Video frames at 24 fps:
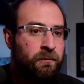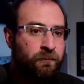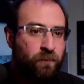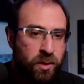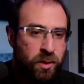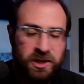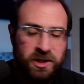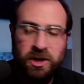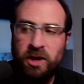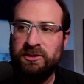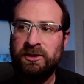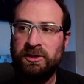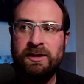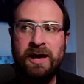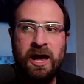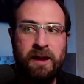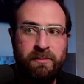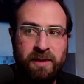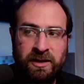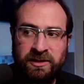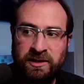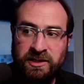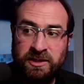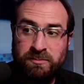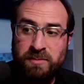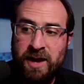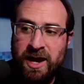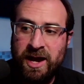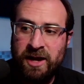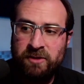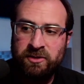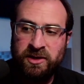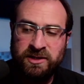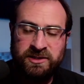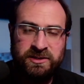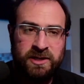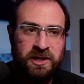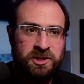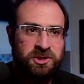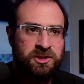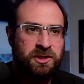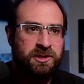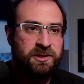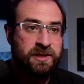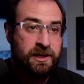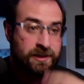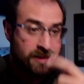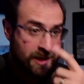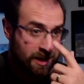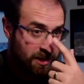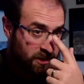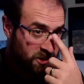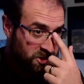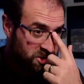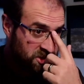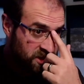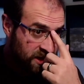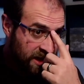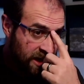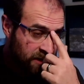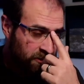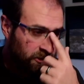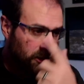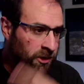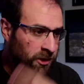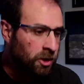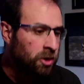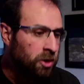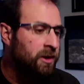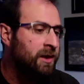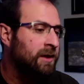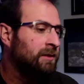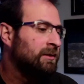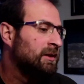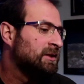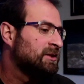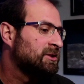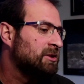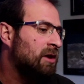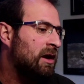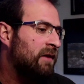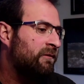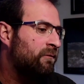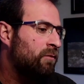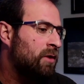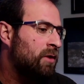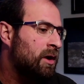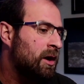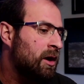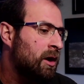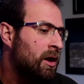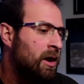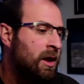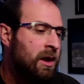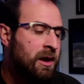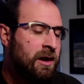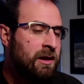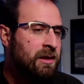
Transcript: We talked a lot about the democratization of the technology and learning this software.